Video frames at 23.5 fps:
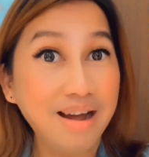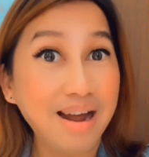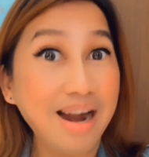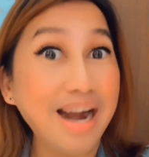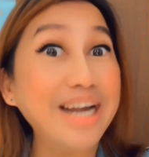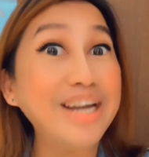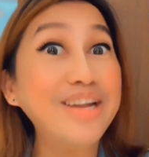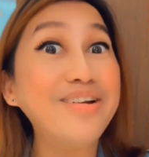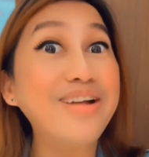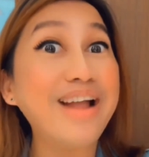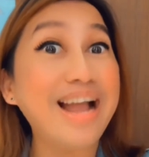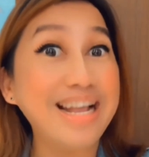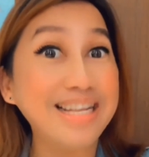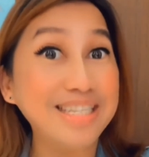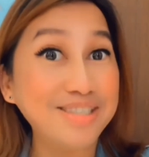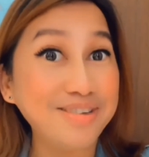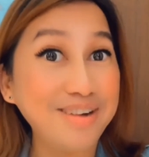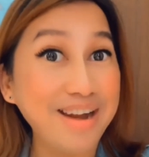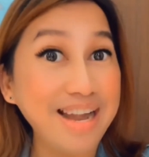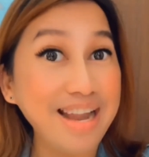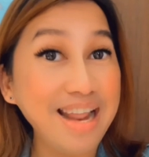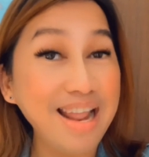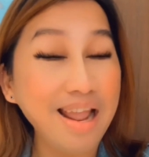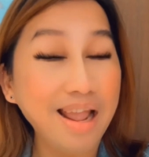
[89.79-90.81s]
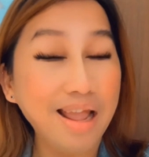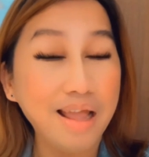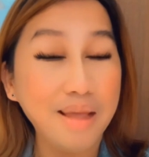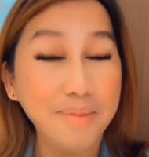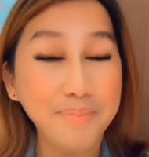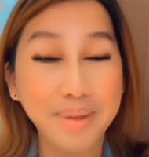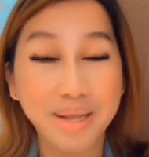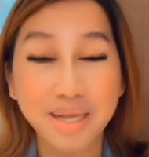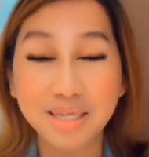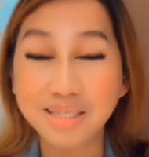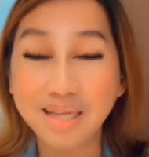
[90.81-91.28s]
Are you guys ready?
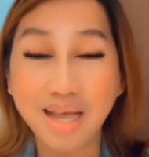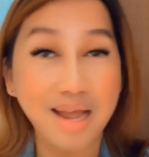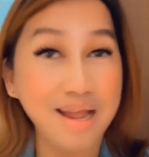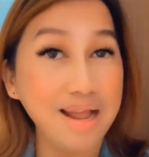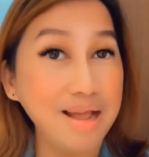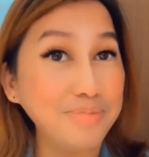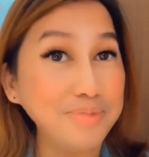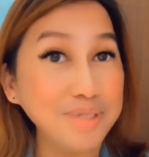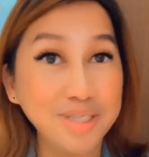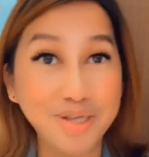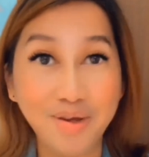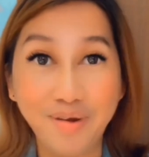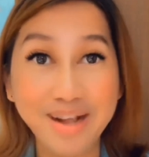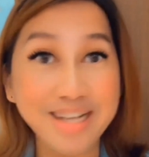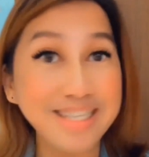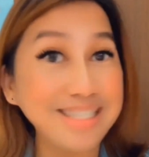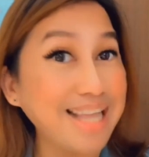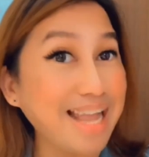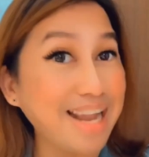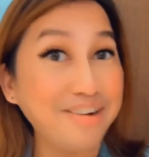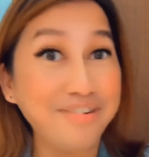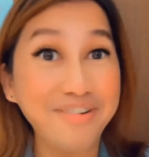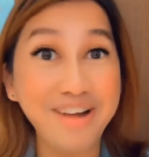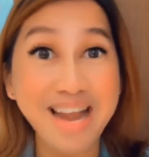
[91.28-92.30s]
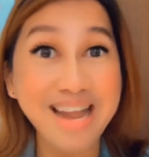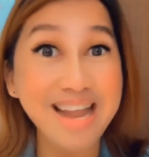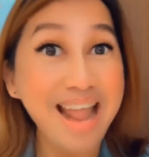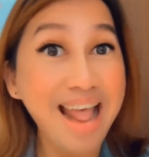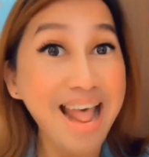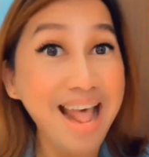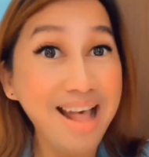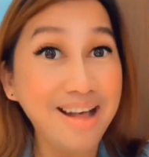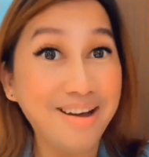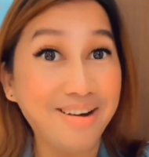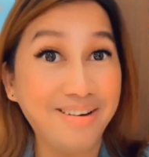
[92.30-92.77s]
Because I am so excited right
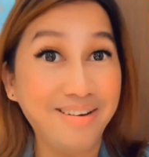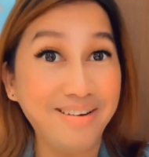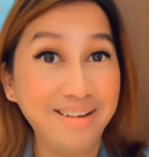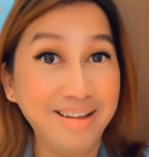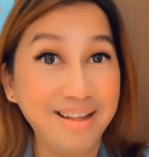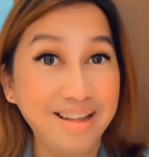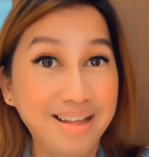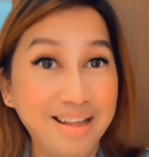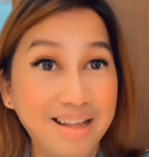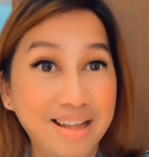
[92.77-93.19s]
now.